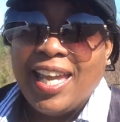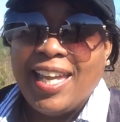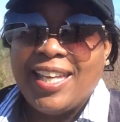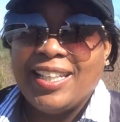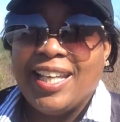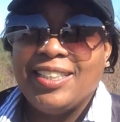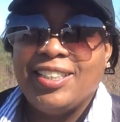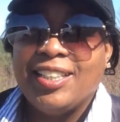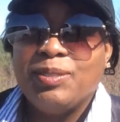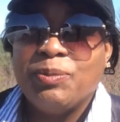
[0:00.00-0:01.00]
And I
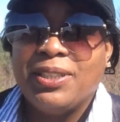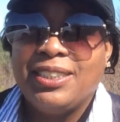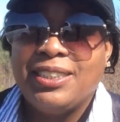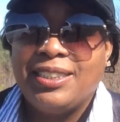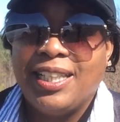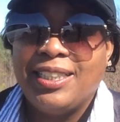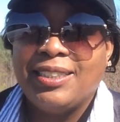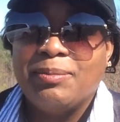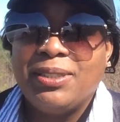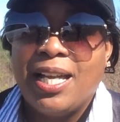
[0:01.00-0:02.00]
just wanted to take
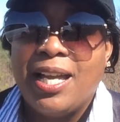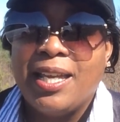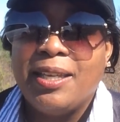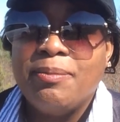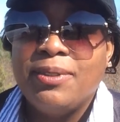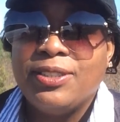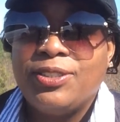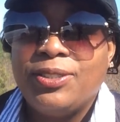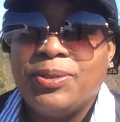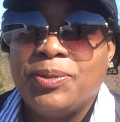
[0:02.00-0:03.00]
some time
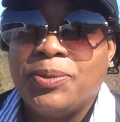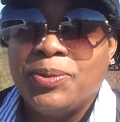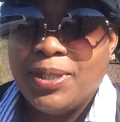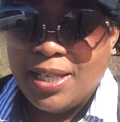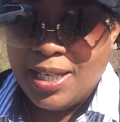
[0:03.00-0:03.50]
to